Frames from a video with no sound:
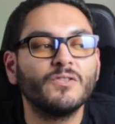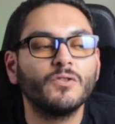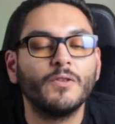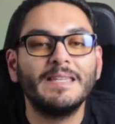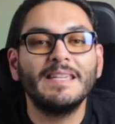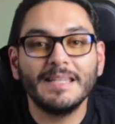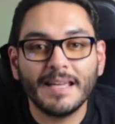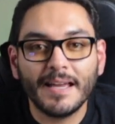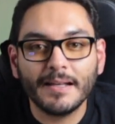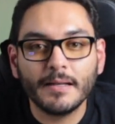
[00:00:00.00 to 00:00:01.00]
the yin
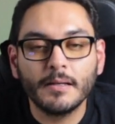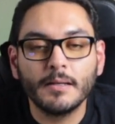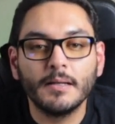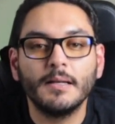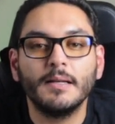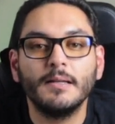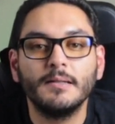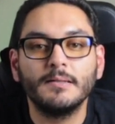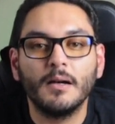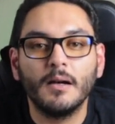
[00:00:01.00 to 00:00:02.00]
yang
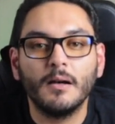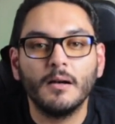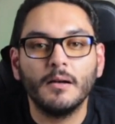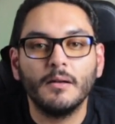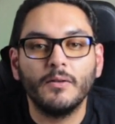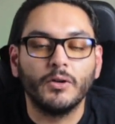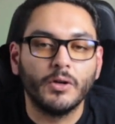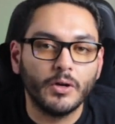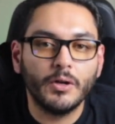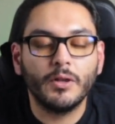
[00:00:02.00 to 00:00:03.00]
is the
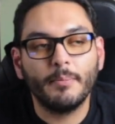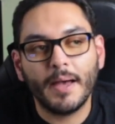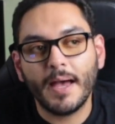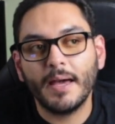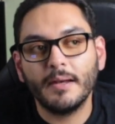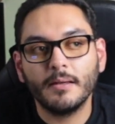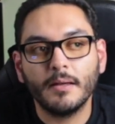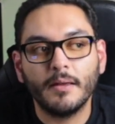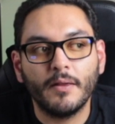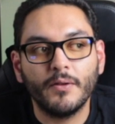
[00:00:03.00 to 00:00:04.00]
good, the bad,
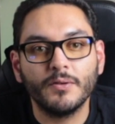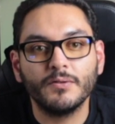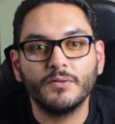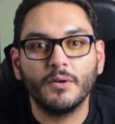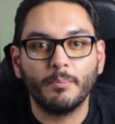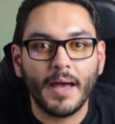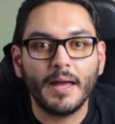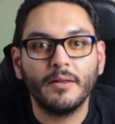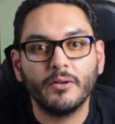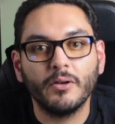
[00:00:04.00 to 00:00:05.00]
and then there's the
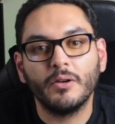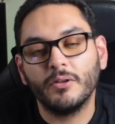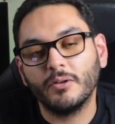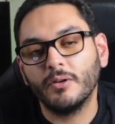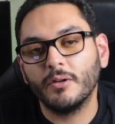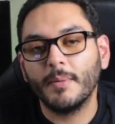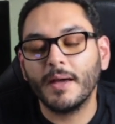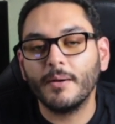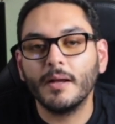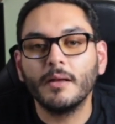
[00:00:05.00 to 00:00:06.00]
bad and the good, and the good and the
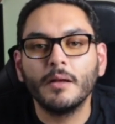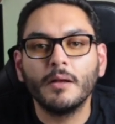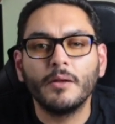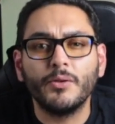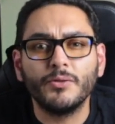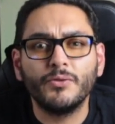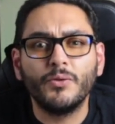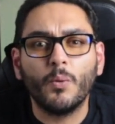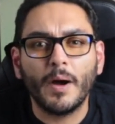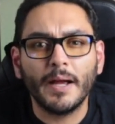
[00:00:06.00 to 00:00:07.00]
bad, right? There's
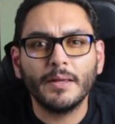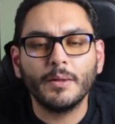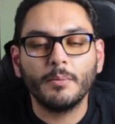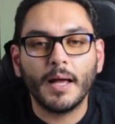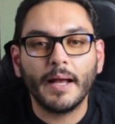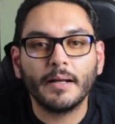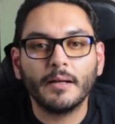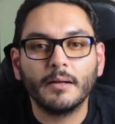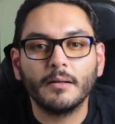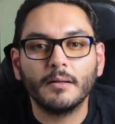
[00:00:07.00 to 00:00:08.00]
the white, the black,
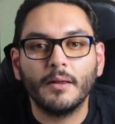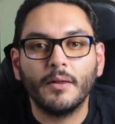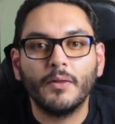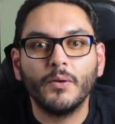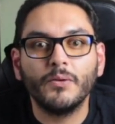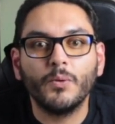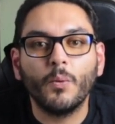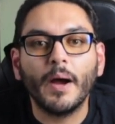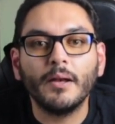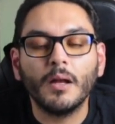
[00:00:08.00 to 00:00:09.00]
and then there's the
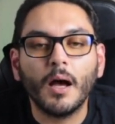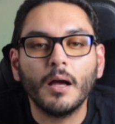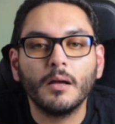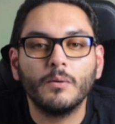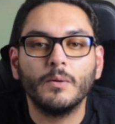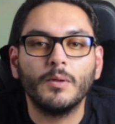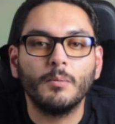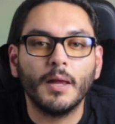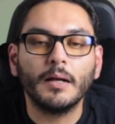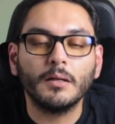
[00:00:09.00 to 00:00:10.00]
white dot with the
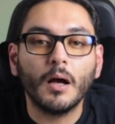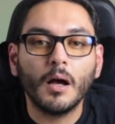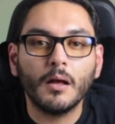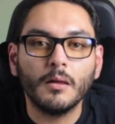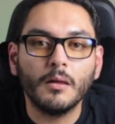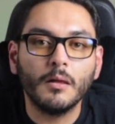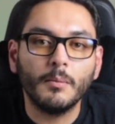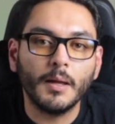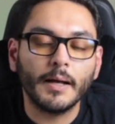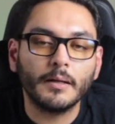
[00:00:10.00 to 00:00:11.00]
black dot, and the
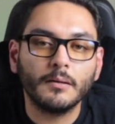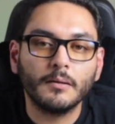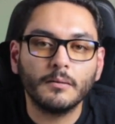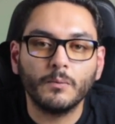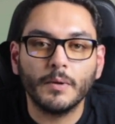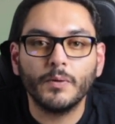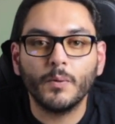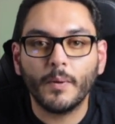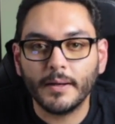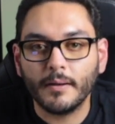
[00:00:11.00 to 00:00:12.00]
black with
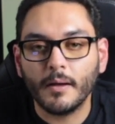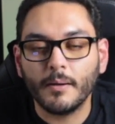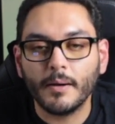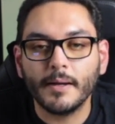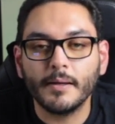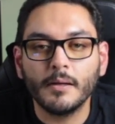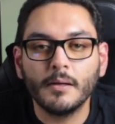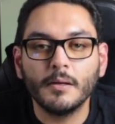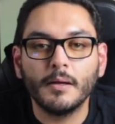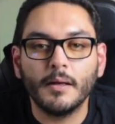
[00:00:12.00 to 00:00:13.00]
the white dot, right?
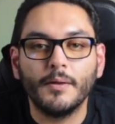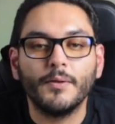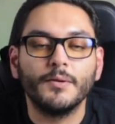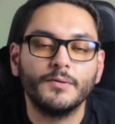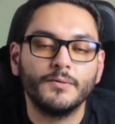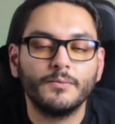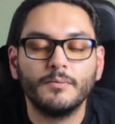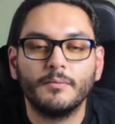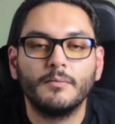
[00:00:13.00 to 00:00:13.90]
And then there's